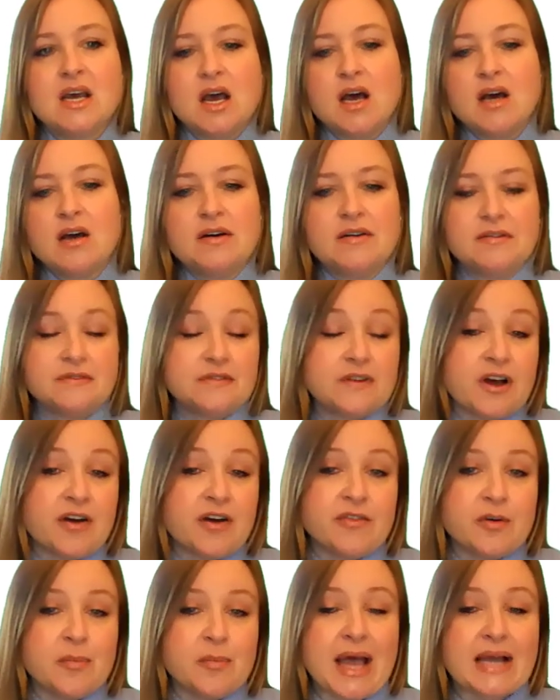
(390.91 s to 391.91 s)
of,
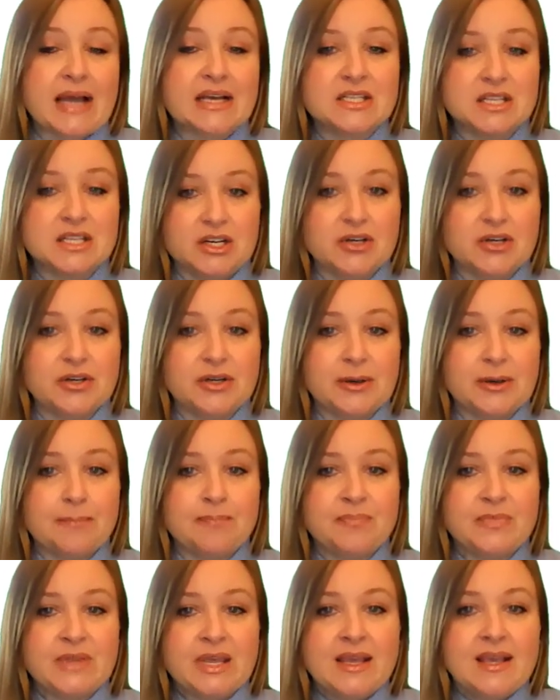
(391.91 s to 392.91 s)
of a
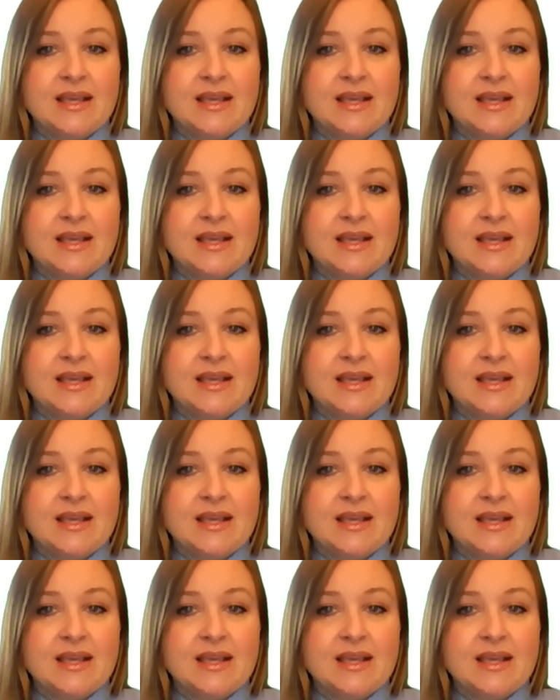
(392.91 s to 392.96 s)
bacterium.